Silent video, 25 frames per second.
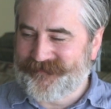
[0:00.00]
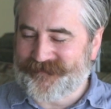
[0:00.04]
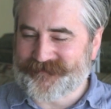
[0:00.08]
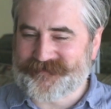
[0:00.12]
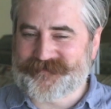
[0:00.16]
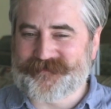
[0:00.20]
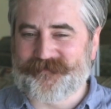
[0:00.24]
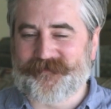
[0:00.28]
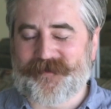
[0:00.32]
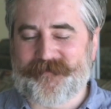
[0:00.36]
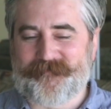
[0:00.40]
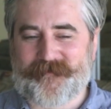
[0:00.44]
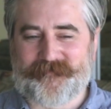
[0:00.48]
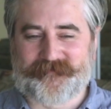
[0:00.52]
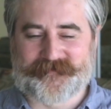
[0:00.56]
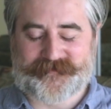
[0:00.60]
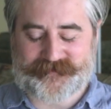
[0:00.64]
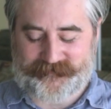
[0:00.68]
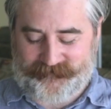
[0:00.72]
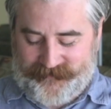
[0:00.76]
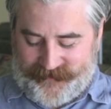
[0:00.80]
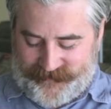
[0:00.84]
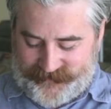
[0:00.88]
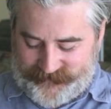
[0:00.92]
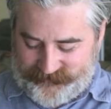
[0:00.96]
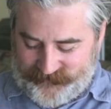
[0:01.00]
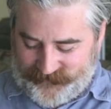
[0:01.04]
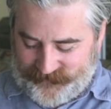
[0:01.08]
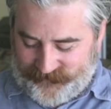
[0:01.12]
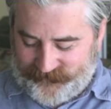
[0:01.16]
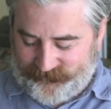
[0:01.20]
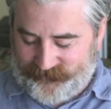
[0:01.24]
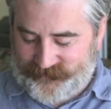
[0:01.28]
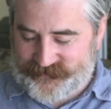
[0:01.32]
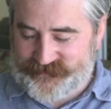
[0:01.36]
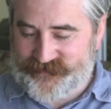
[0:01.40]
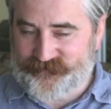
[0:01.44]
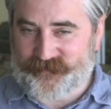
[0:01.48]
I remember someone asked me,
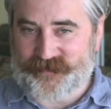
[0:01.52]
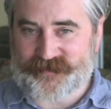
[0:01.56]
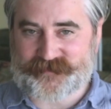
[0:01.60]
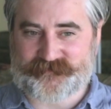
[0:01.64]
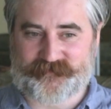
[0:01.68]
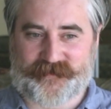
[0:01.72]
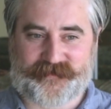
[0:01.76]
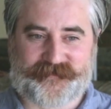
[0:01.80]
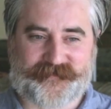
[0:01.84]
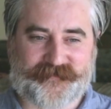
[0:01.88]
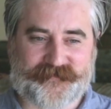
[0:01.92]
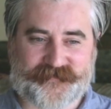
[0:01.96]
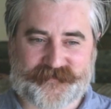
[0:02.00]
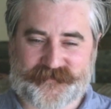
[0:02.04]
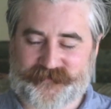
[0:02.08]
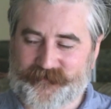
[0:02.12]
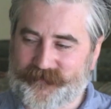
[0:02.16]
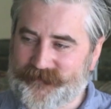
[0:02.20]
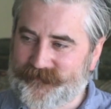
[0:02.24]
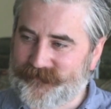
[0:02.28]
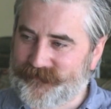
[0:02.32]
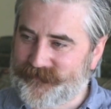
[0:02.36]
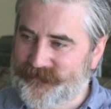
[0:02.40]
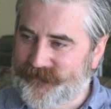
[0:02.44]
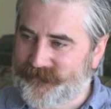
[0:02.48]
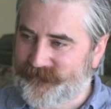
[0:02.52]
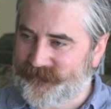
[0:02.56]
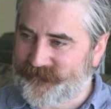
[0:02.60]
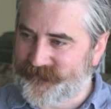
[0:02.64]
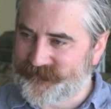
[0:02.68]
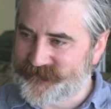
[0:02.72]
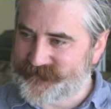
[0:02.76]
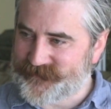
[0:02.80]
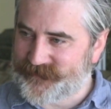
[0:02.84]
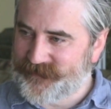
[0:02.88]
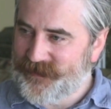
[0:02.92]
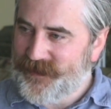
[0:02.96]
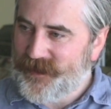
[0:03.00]
like, what's the best way to use Twitter? And I
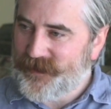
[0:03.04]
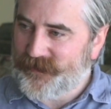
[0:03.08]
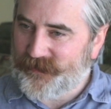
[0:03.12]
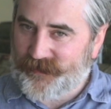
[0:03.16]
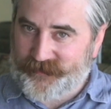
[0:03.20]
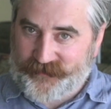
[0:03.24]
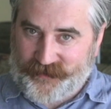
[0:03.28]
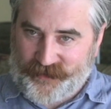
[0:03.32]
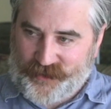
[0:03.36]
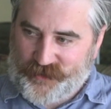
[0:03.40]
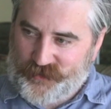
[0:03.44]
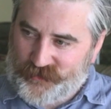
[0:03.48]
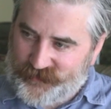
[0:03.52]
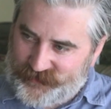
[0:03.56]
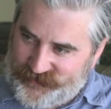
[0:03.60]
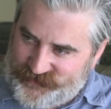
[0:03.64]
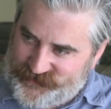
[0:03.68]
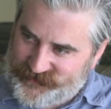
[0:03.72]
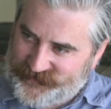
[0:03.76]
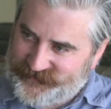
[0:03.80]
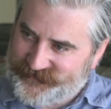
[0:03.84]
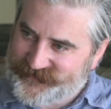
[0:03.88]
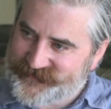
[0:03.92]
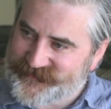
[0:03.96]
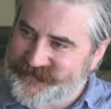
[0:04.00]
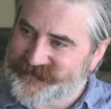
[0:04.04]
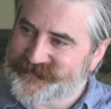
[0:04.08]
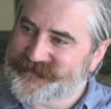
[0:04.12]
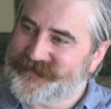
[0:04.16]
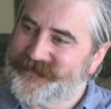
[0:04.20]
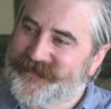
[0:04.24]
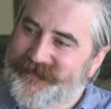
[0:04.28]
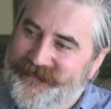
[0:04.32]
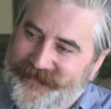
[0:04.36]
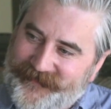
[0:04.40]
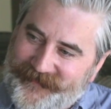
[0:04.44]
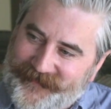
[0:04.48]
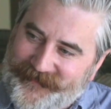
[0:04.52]
always say, like a cudgel,
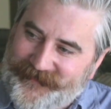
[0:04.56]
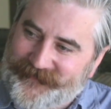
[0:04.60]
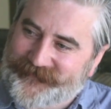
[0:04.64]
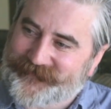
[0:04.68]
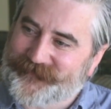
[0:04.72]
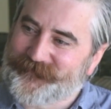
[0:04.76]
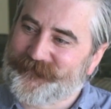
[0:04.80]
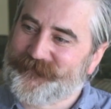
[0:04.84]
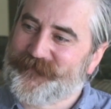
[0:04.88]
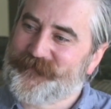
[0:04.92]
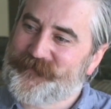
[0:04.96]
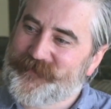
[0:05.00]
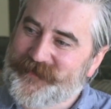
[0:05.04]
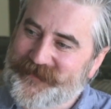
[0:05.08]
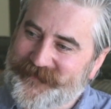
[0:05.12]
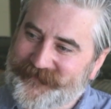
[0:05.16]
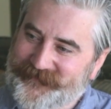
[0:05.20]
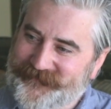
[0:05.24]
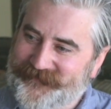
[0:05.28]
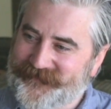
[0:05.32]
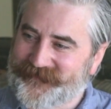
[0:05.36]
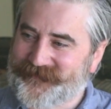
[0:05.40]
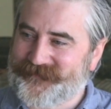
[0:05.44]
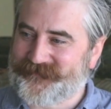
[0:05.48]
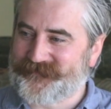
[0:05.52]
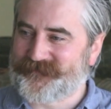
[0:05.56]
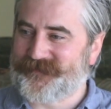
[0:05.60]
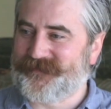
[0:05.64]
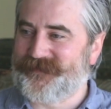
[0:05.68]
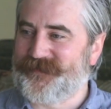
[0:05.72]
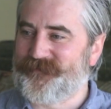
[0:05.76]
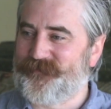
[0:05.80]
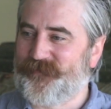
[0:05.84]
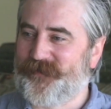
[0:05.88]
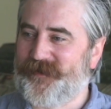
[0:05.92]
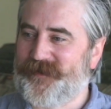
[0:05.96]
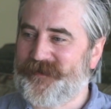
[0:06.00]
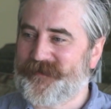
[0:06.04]
just hit them repeatedly until
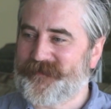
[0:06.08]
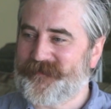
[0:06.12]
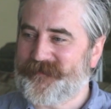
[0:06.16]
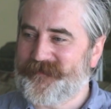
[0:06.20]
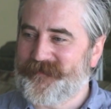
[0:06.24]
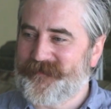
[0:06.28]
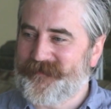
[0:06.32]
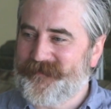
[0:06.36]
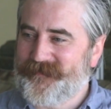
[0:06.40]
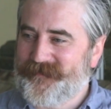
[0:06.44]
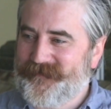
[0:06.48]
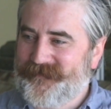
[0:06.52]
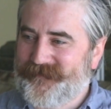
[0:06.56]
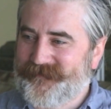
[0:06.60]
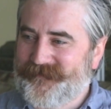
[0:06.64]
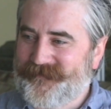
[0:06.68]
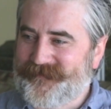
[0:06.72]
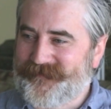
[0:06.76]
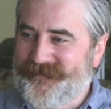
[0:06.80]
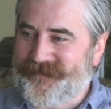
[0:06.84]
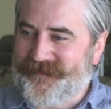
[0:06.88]
they break. Hammer it.